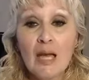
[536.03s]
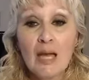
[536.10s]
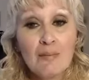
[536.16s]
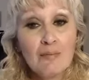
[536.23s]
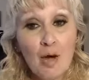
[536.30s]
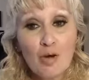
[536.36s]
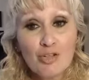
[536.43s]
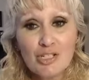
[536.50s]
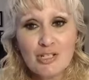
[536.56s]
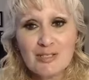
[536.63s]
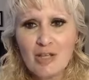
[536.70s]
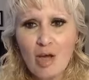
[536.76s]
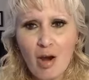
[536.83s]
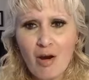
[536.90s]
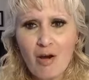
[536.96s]
Emotions
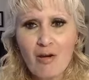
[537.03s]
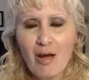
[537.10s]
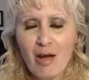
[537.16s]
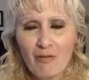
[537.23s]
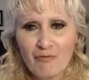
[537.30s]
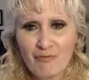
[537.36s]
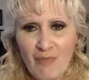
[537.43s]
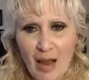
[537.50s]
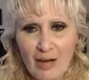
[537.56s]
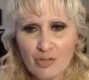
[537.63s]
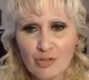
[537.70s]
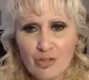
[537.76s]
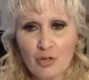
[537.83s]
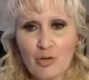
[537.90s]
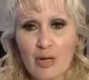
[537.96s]
are a
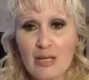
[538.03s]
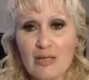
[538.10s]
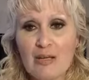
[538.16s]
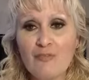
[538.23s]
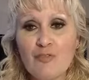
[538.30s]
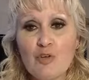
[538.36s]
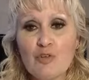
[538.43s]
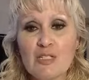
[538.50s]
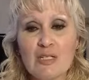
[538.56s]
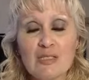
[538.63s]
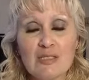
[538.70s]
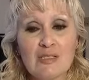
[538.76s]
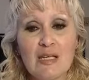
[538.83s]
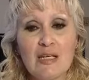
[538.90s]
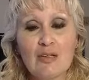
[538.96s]
factor in if you
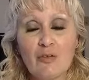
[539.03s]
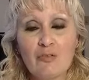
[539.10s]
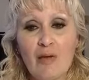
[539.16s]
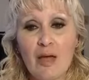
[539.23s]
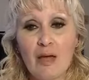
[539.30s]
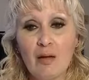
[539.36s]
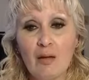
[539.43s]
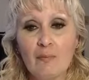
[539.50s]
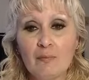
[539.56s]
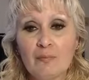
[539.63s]
succeed or fail.